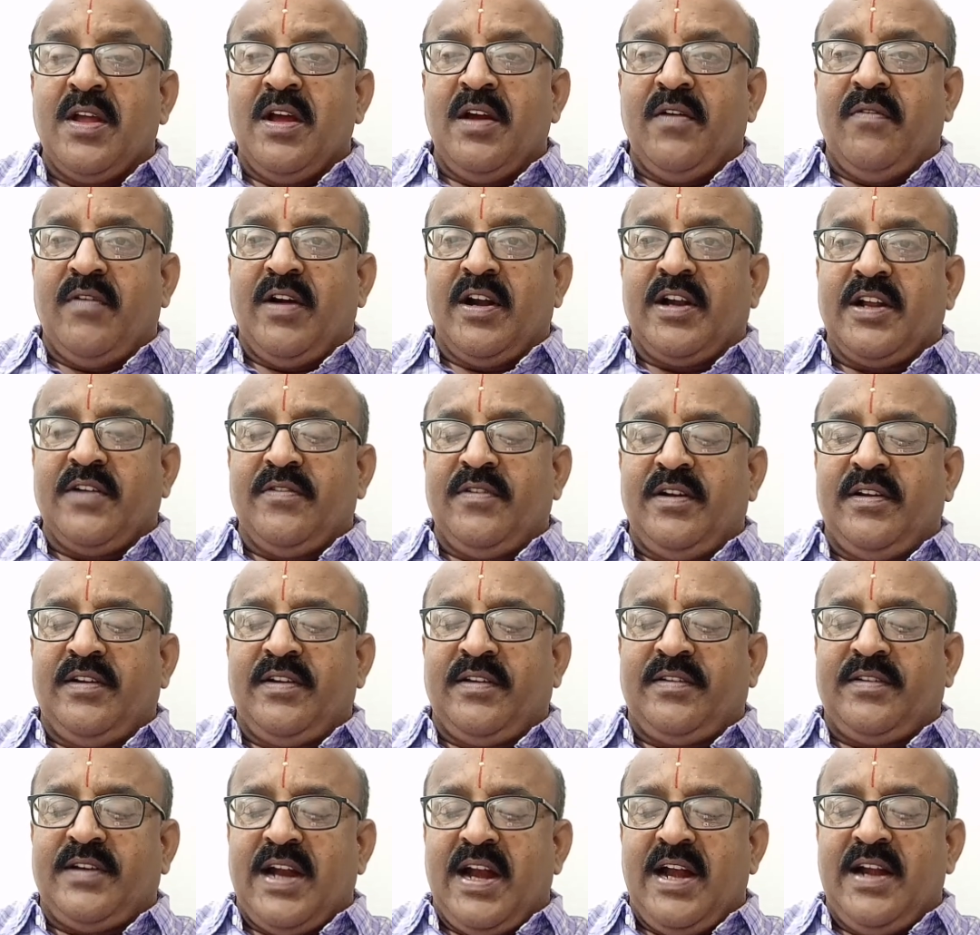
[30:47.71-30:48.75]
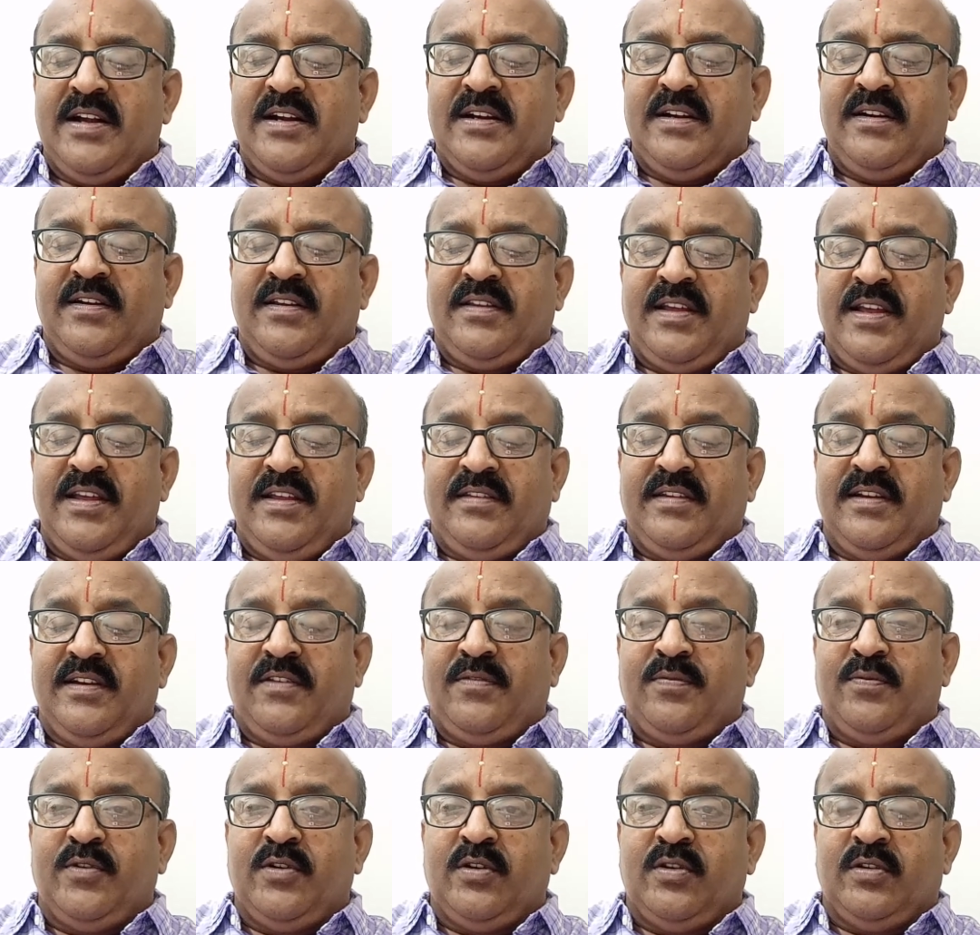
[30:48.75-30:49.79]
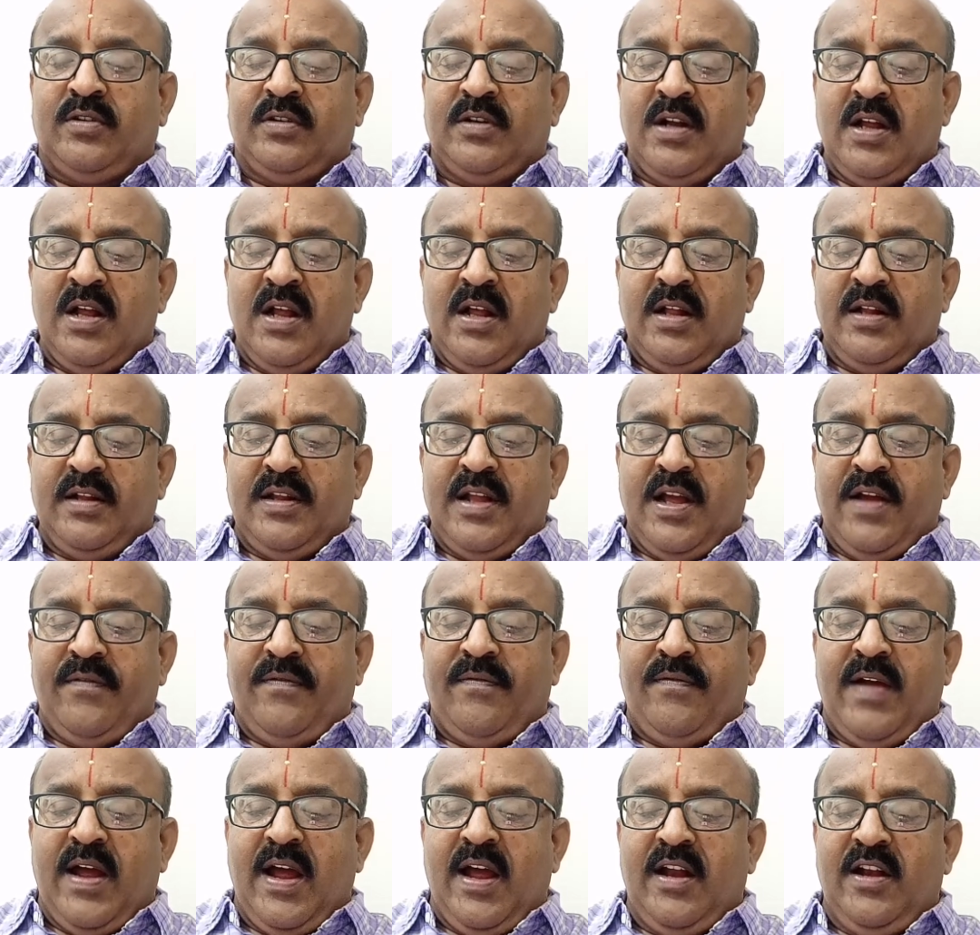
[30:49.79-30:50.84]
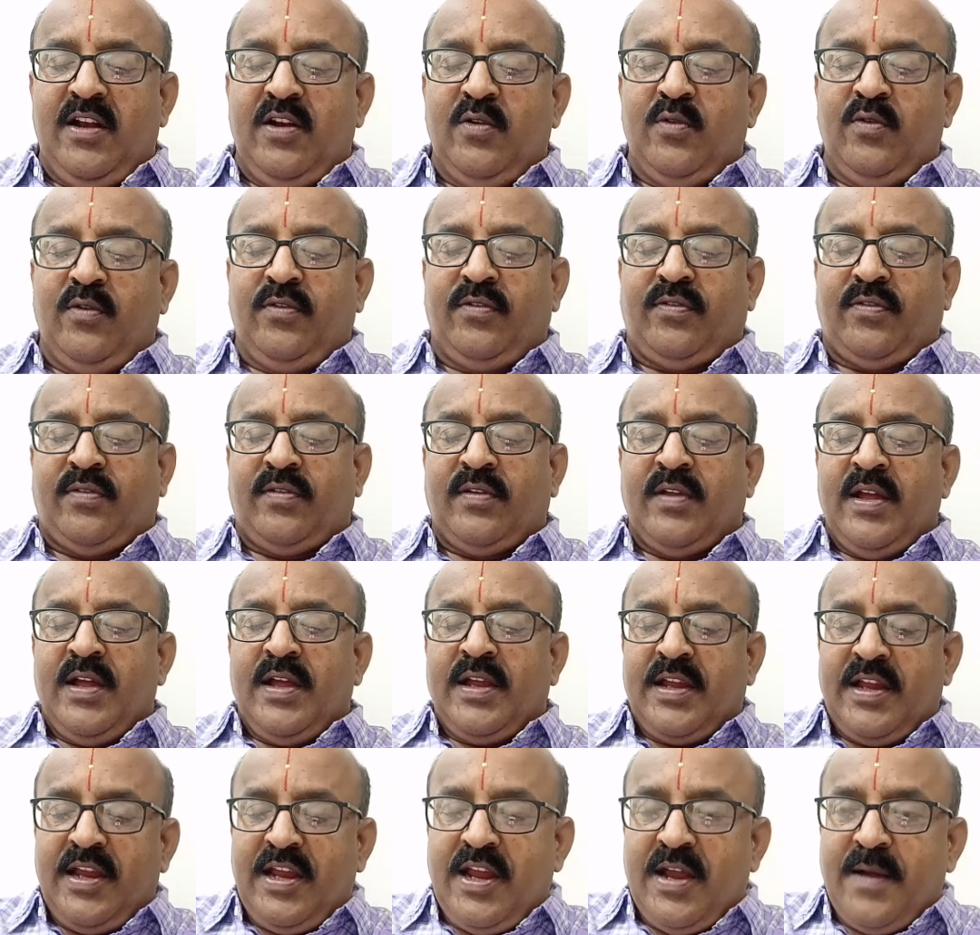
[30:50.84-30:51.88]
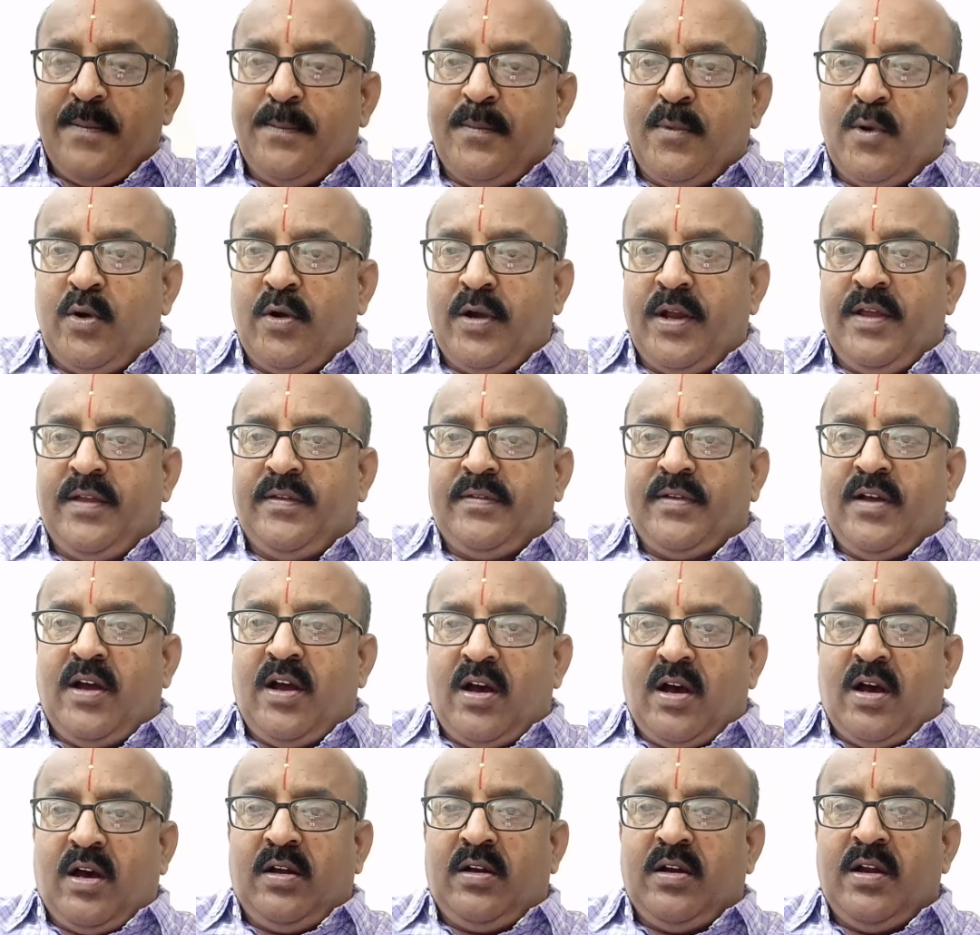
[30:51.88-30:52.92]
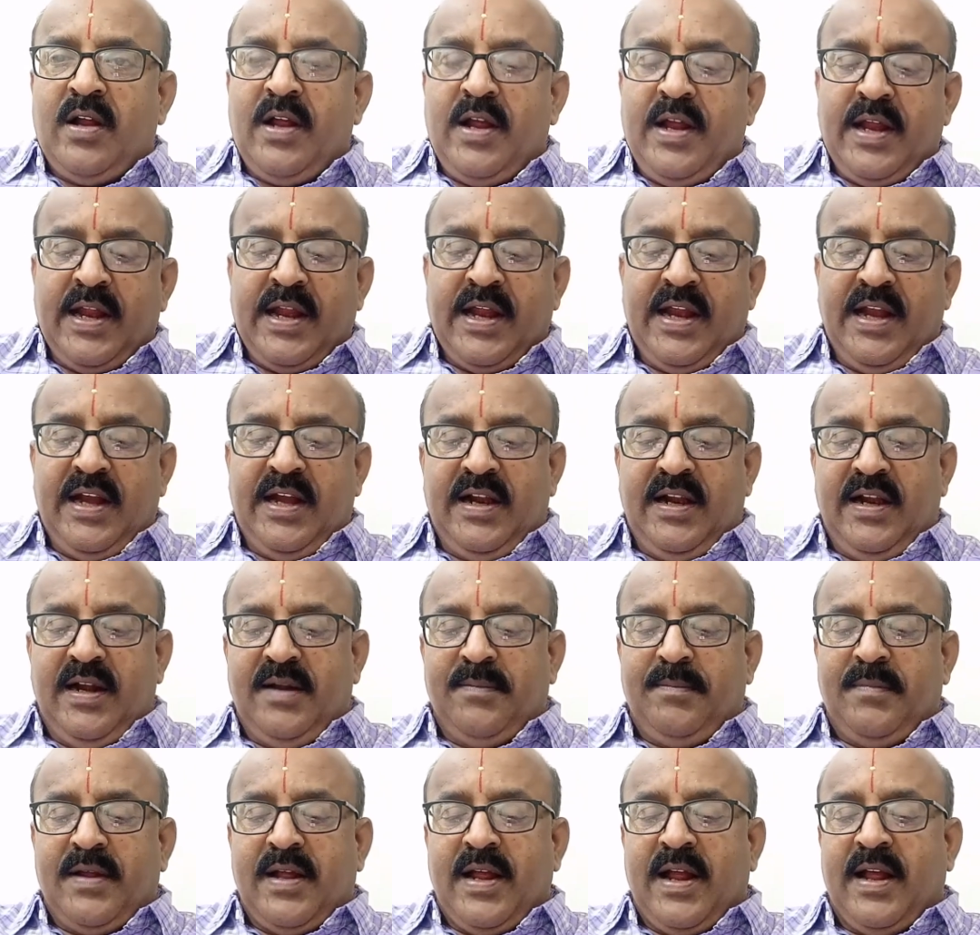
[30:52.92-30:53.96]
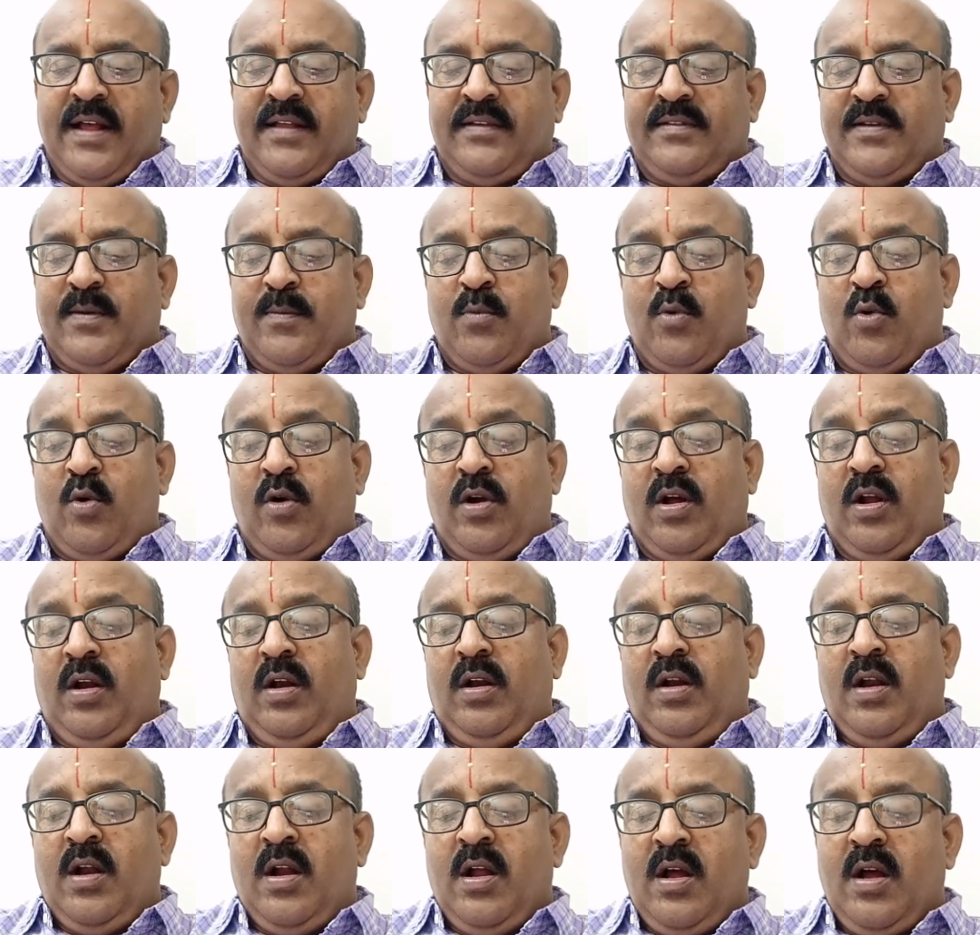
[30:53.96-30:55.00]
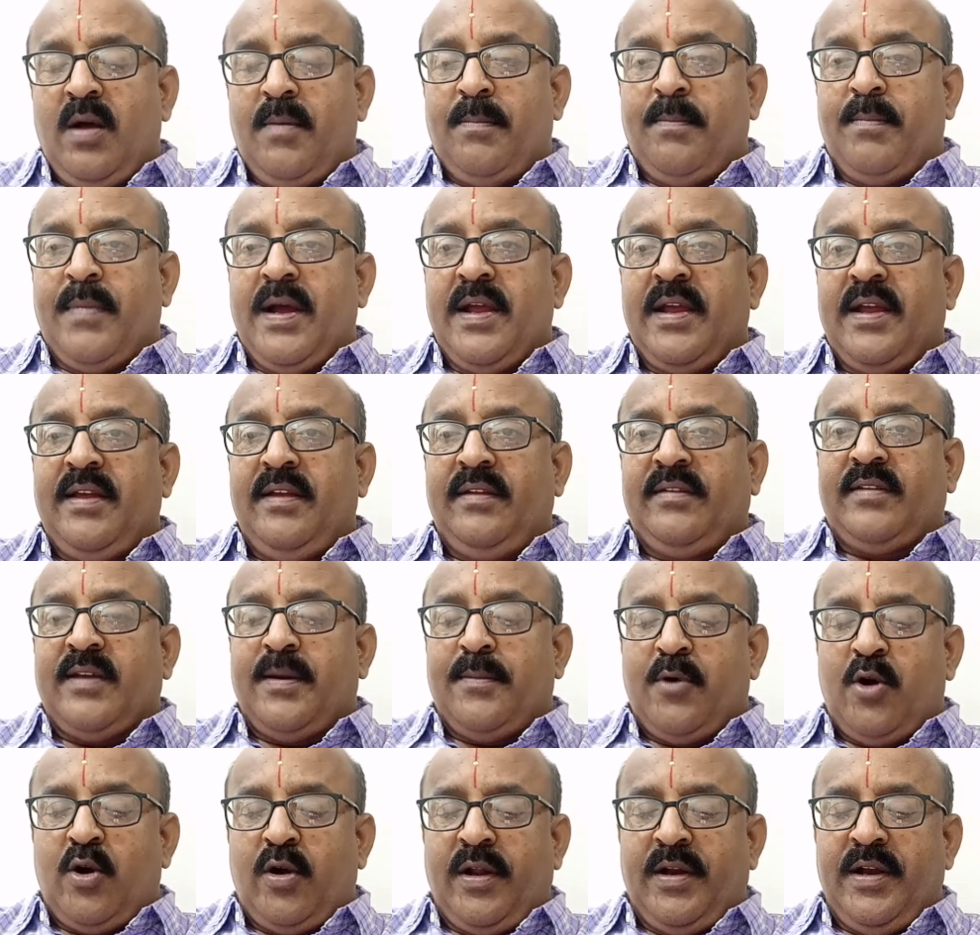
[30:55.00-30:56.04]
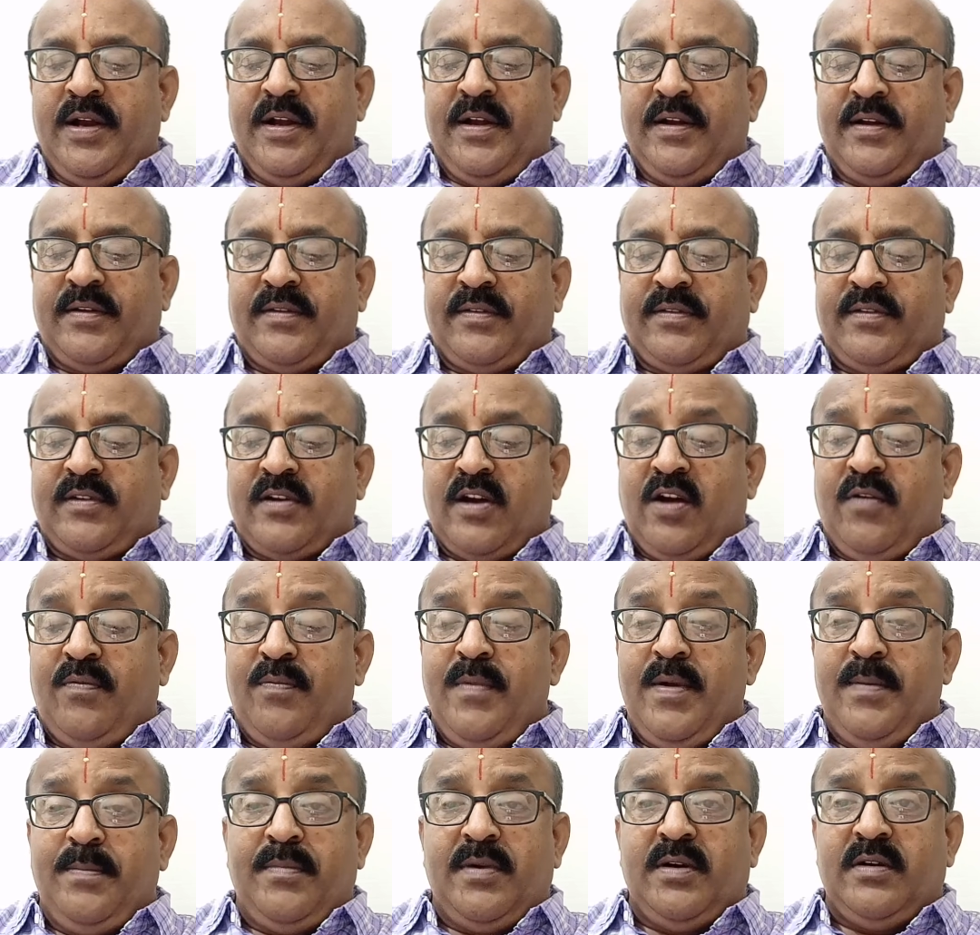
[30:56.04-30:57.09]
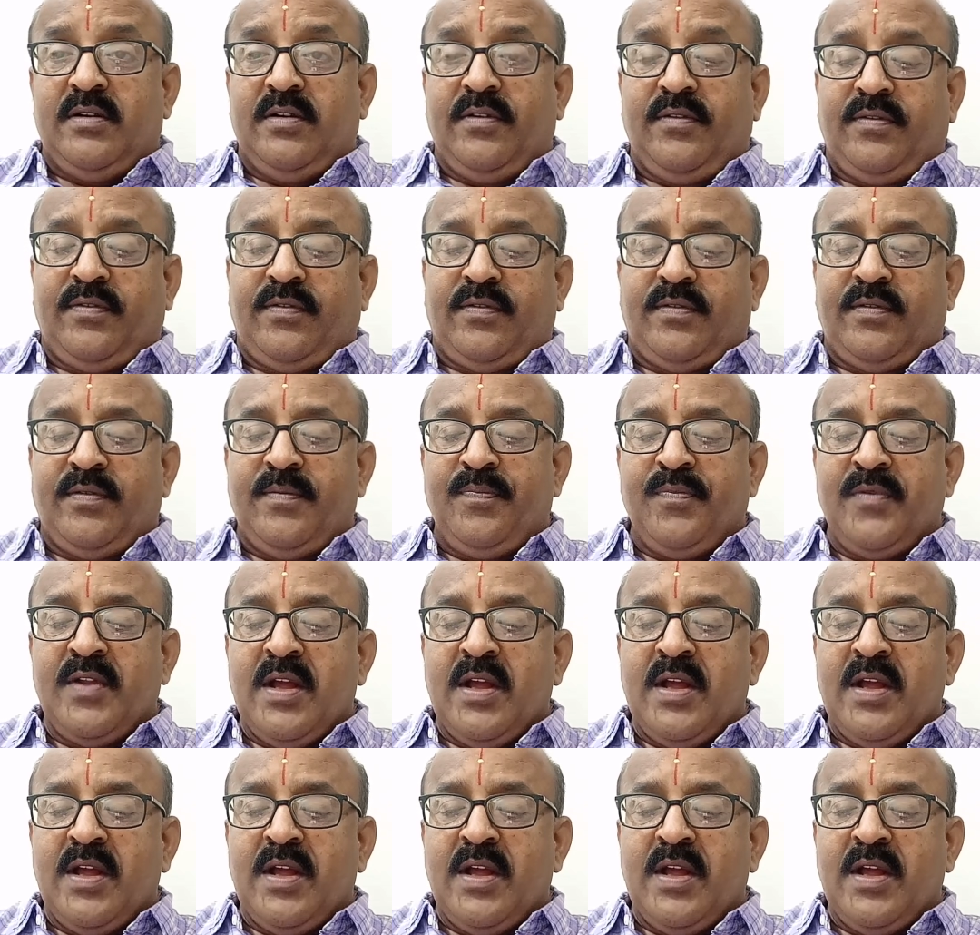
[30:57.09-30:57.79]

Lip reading: Whatever the standards he sets forth, the values he embodies are hailed as a model by his subordinates, staff members.